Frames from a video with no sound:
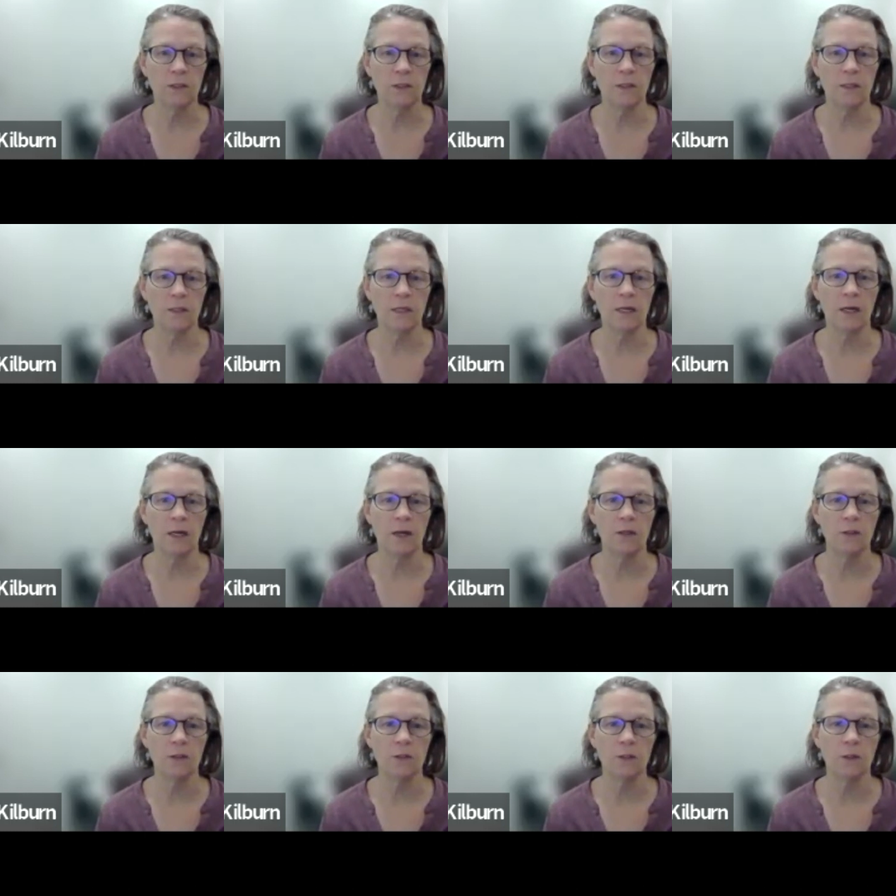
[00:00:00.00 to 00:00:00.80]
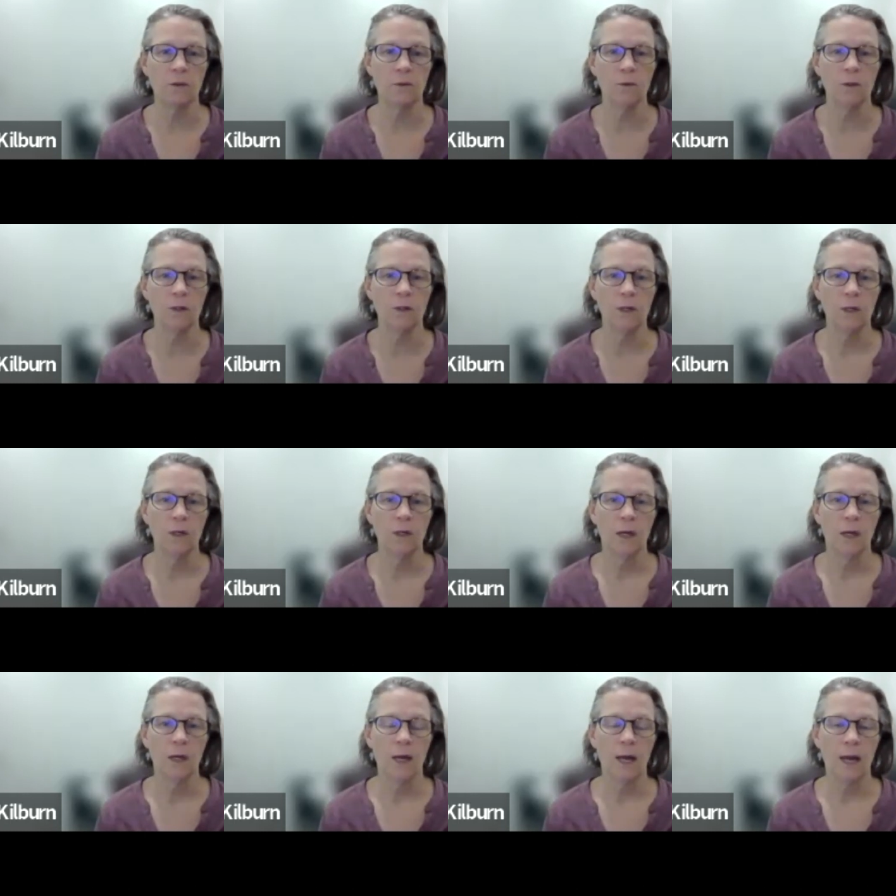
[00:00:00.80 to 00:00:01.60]
And then it also
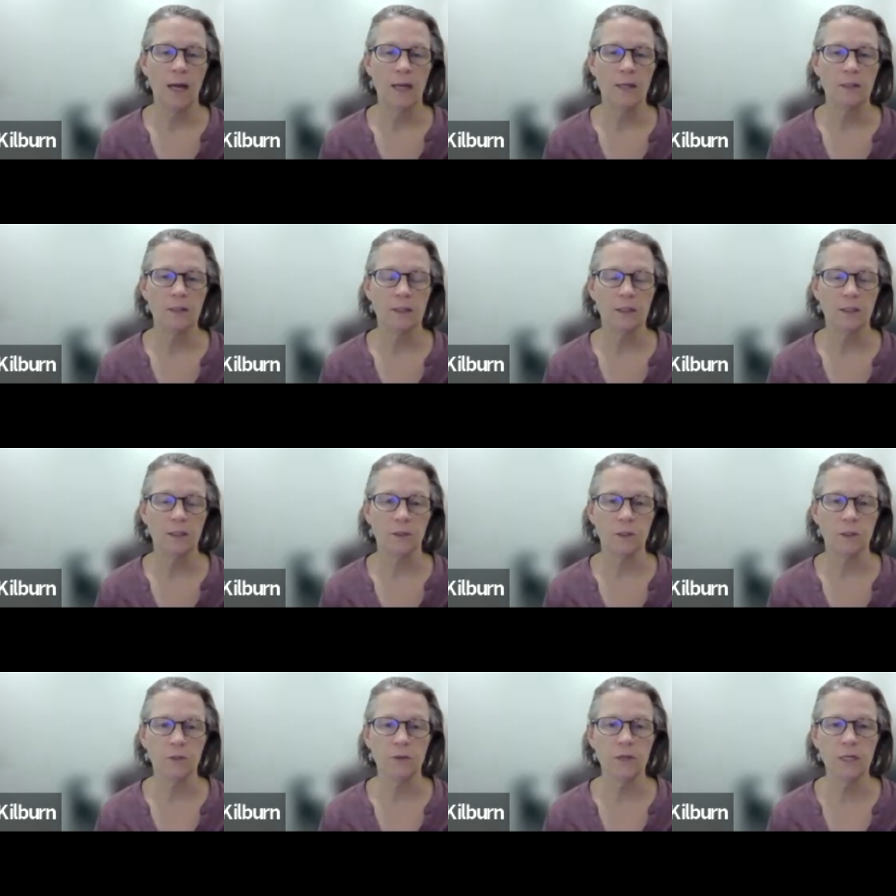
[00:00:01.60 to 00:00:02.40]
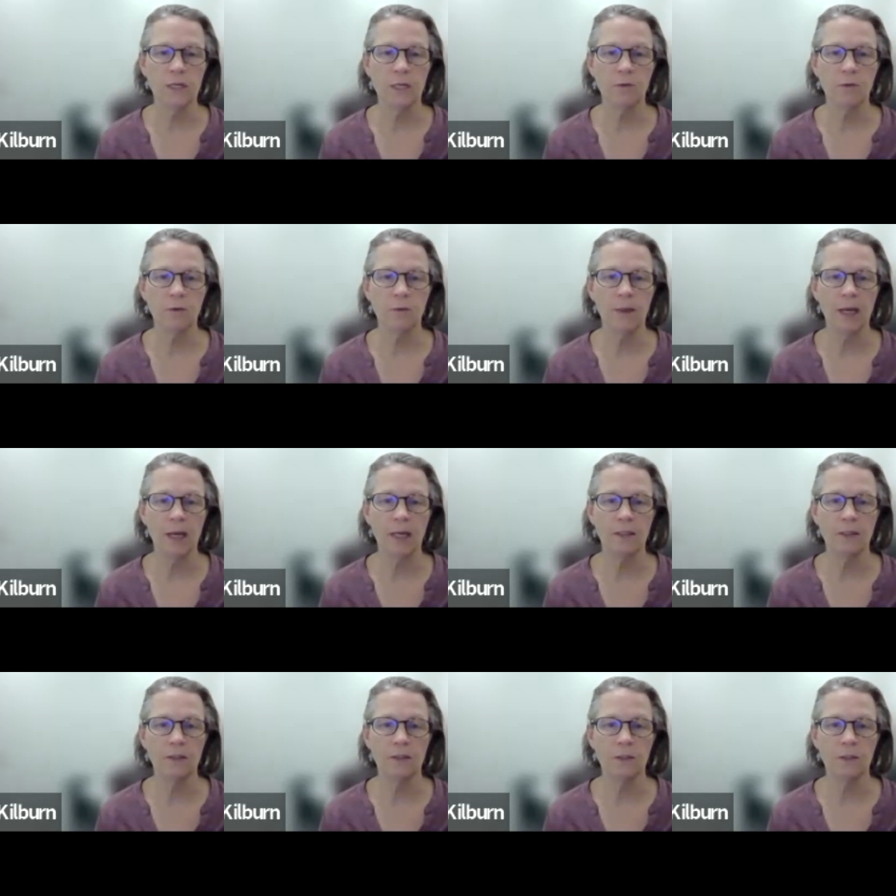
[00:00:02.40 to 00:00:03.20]
has little screening
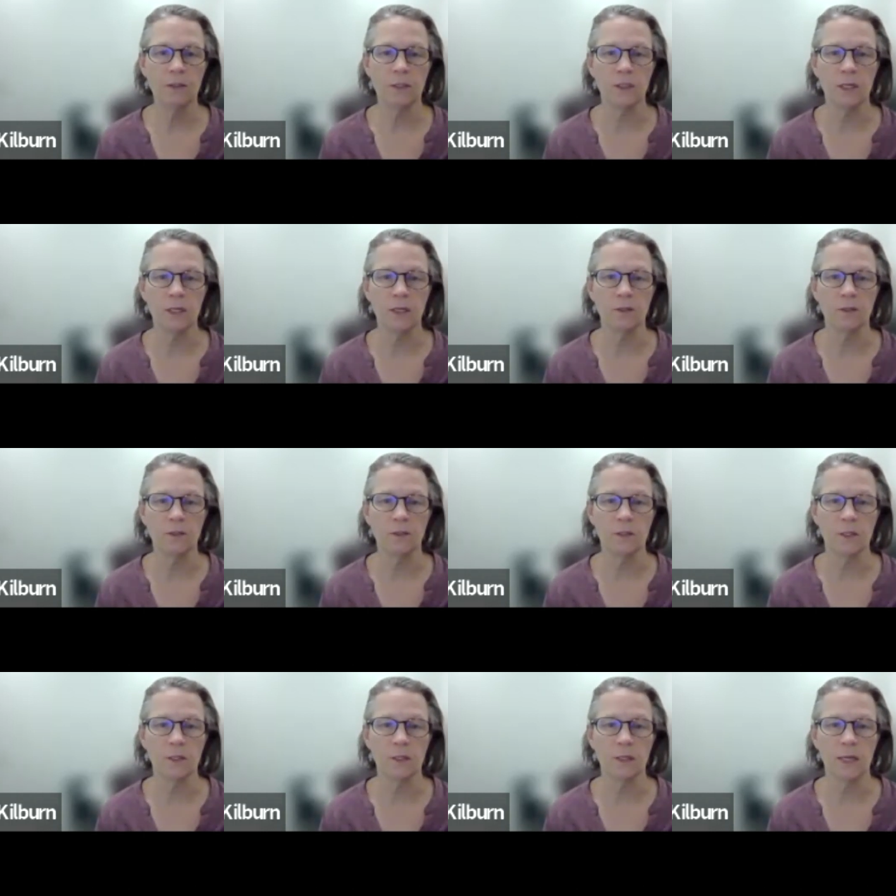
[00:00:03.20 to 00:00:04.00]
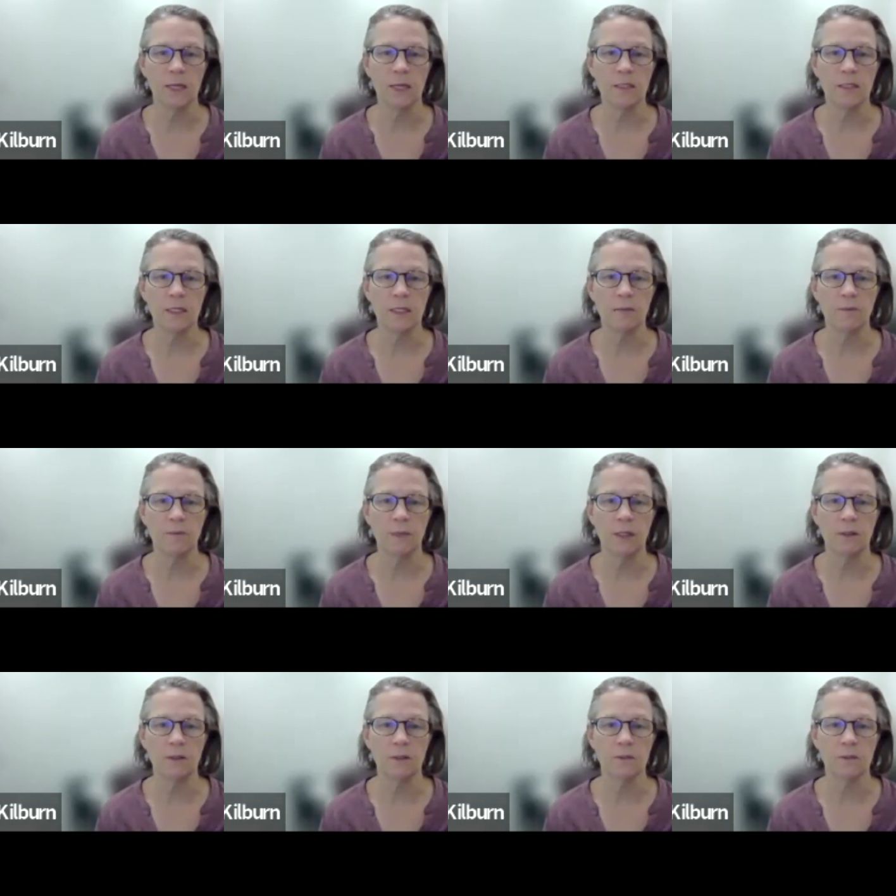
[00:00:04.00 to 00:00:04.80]
reminders. And here's the 18
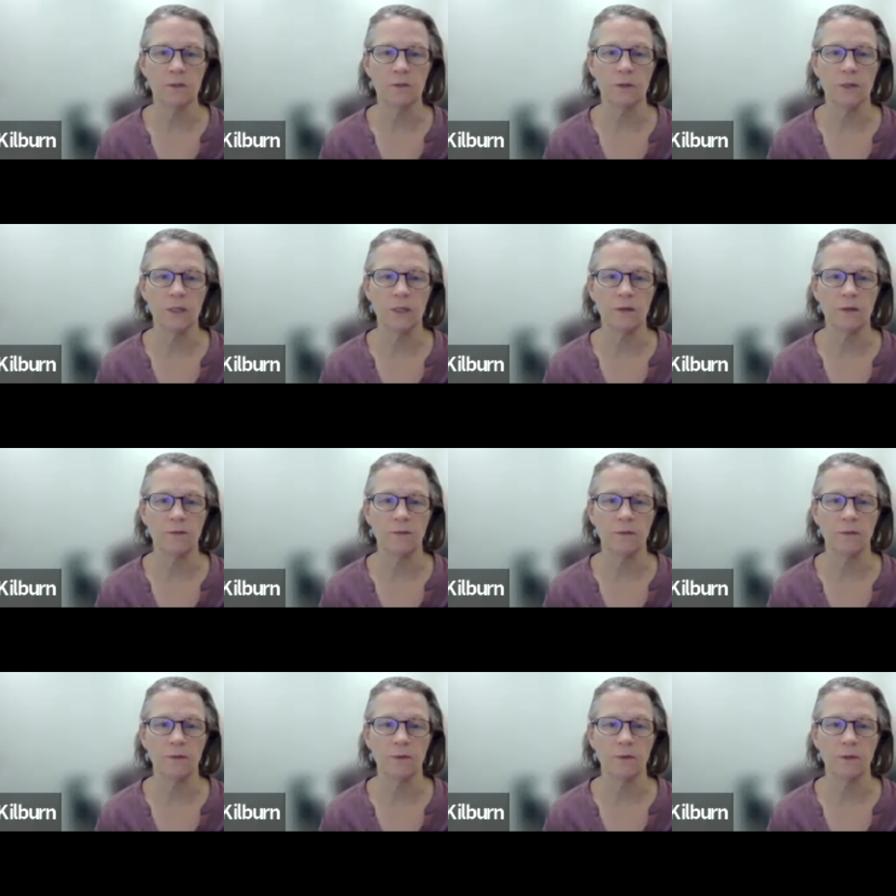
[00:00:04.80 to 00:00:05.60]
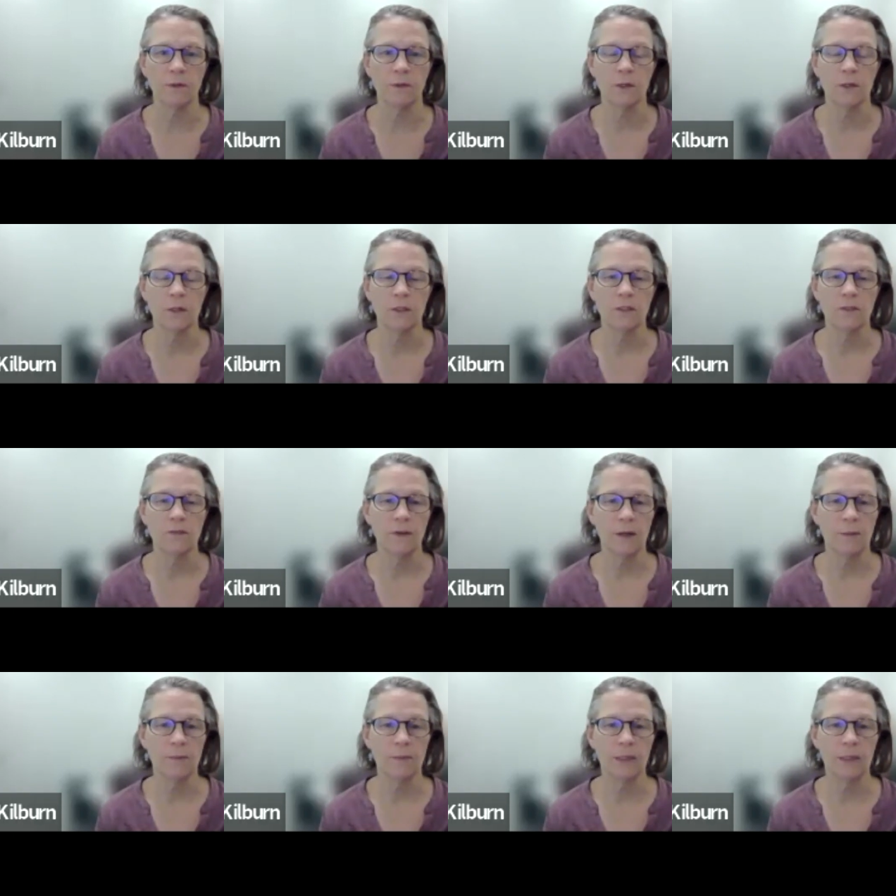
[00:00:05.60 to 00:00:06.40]
month screening for
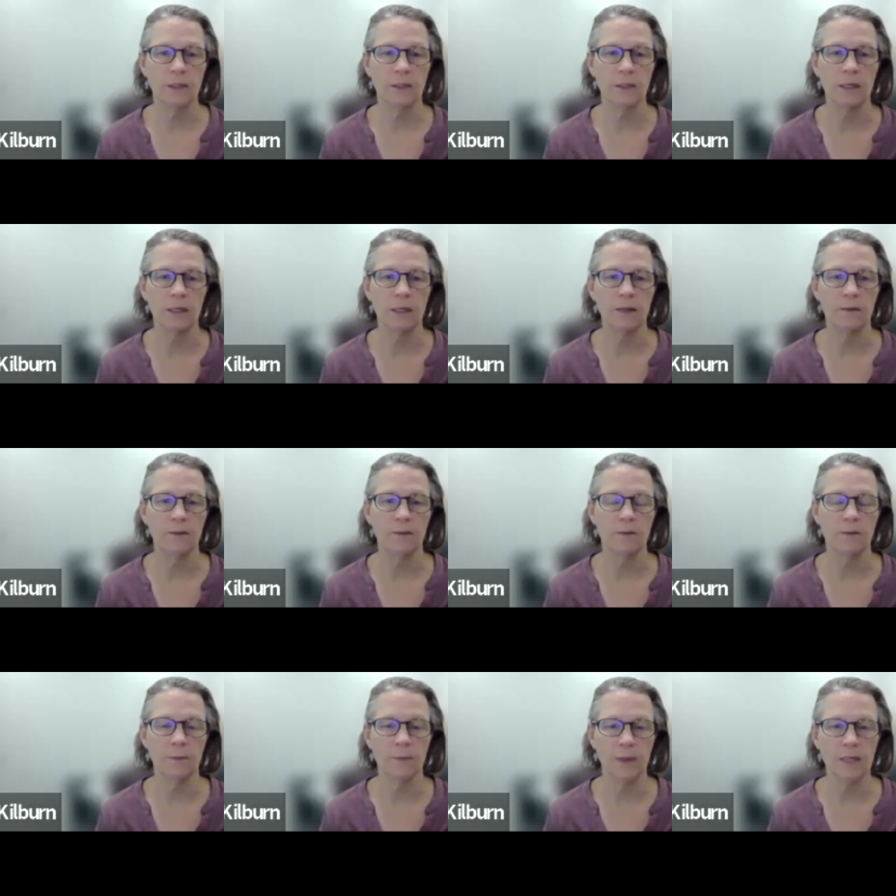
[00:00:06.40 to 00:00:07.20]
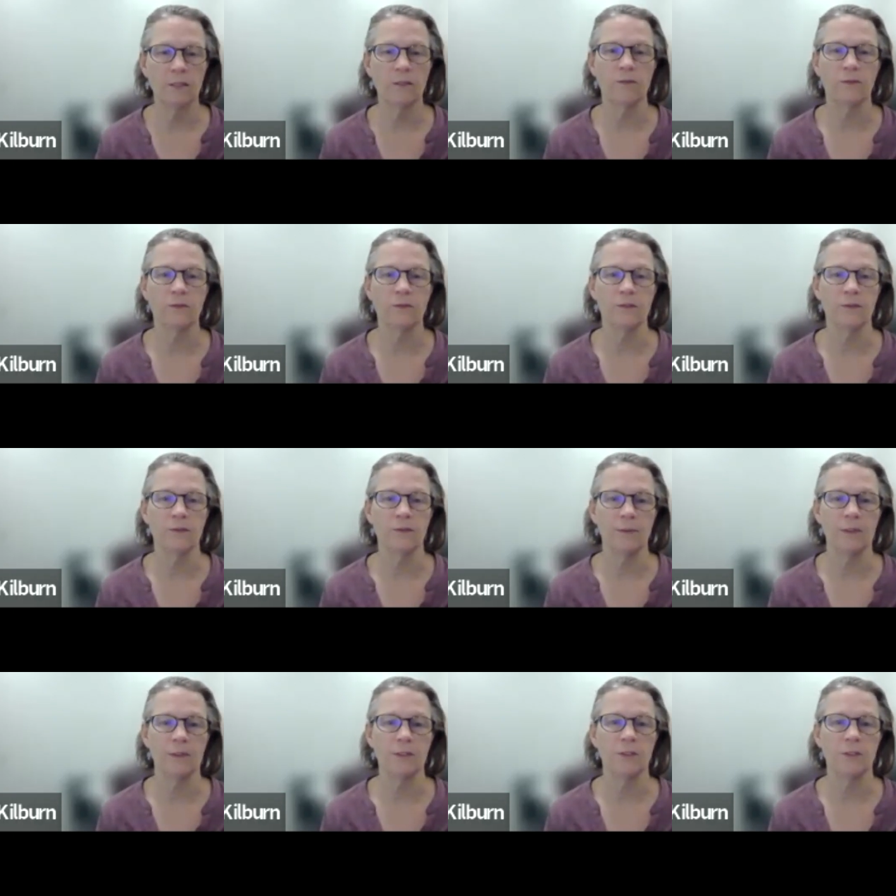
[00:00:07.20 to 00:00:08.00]
developmental reminder for
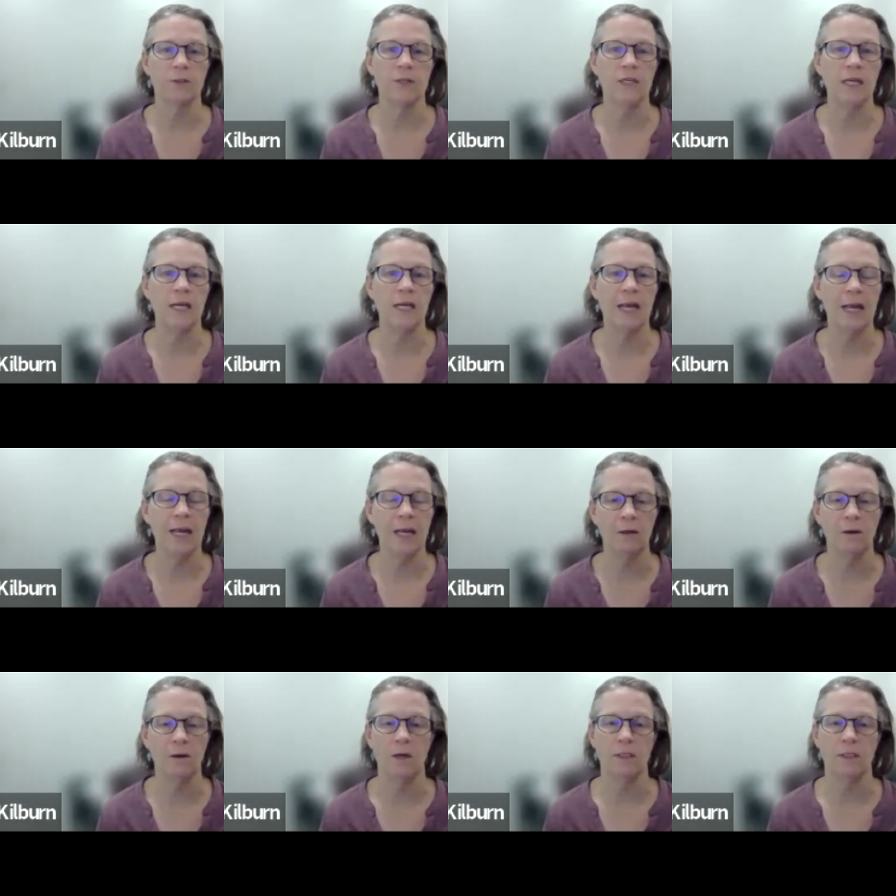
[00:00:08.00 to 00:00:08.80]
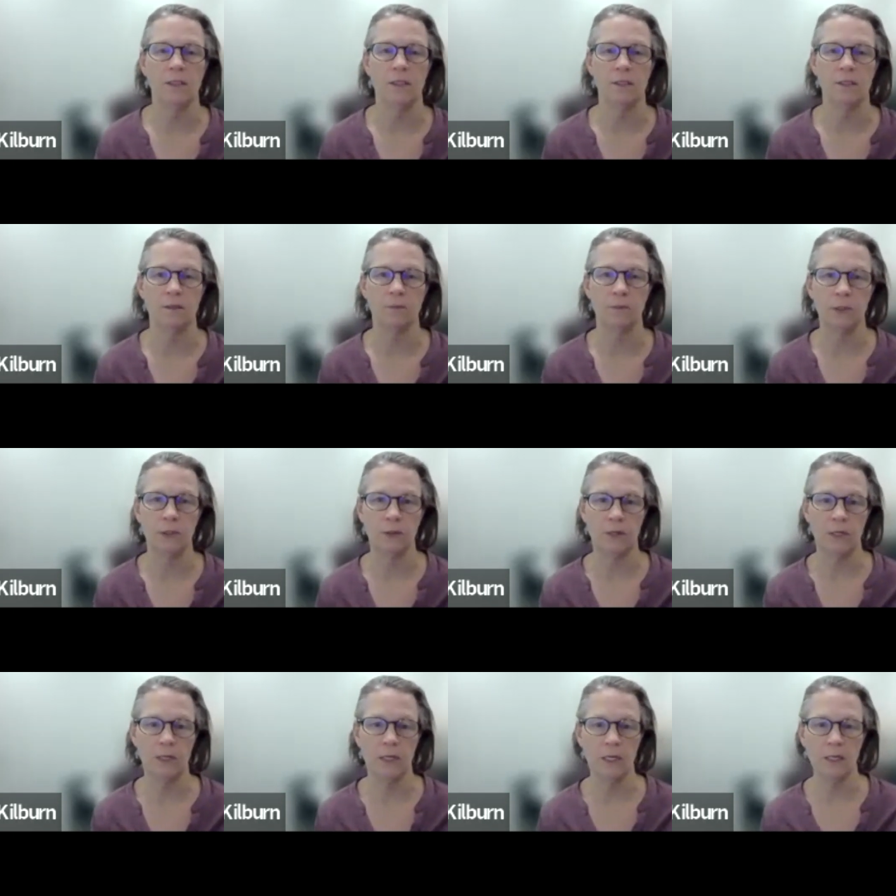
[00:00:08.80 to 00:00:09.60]
developmental screening and autism
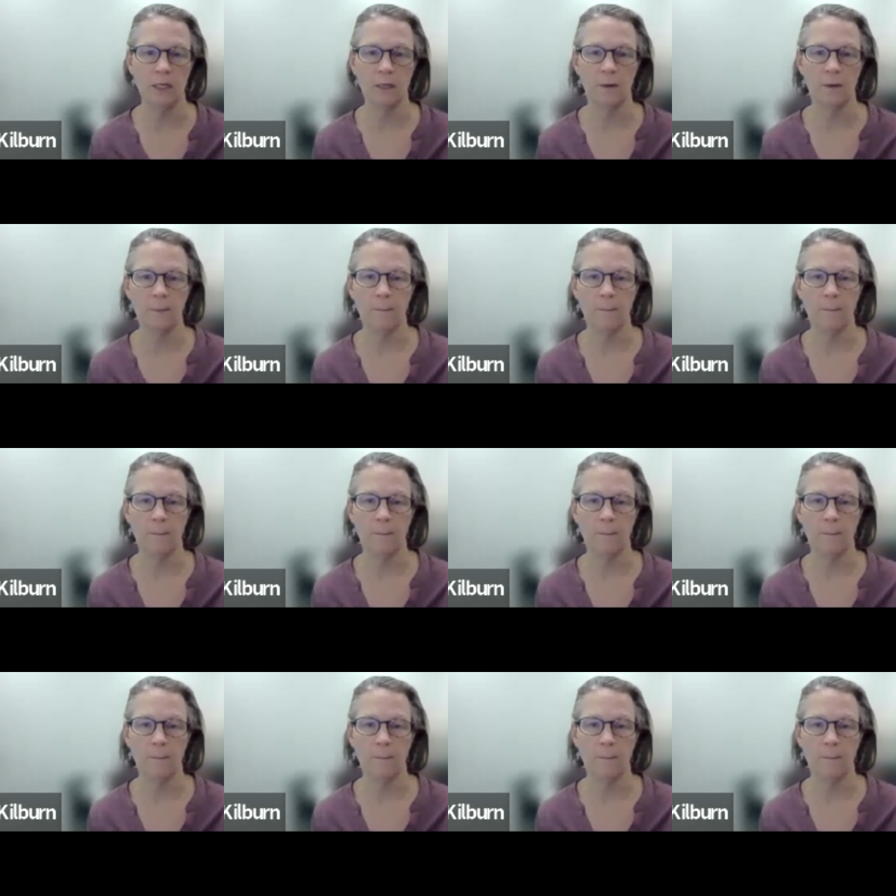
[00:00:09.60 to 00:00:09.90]
screening.